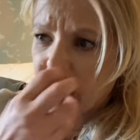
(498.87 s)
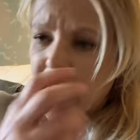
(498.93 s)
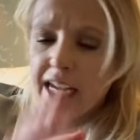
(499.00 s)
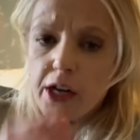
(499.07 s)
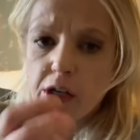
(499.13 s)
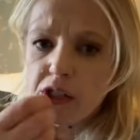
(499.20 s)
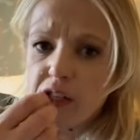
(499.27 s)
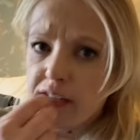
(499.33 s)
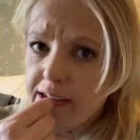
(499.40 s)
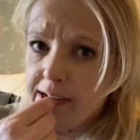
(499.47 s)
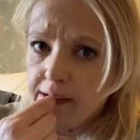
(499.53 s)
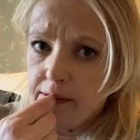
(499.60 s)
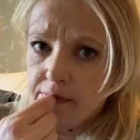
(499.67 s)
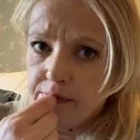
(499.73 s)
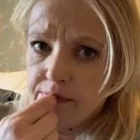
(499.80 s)
Here's the
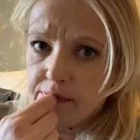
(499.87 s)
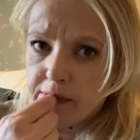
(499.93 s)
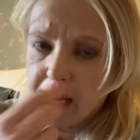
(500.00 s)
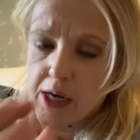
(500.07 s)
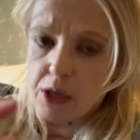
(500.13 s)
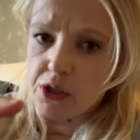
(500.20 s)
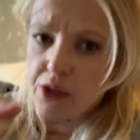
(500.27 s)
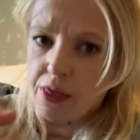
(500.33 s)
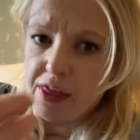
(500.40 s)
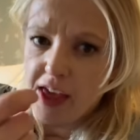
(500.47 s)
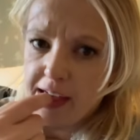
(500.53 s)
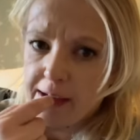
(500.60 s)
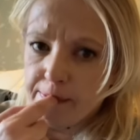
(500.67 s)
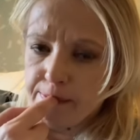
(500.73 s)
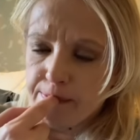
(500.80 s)
deal. Here's the thing.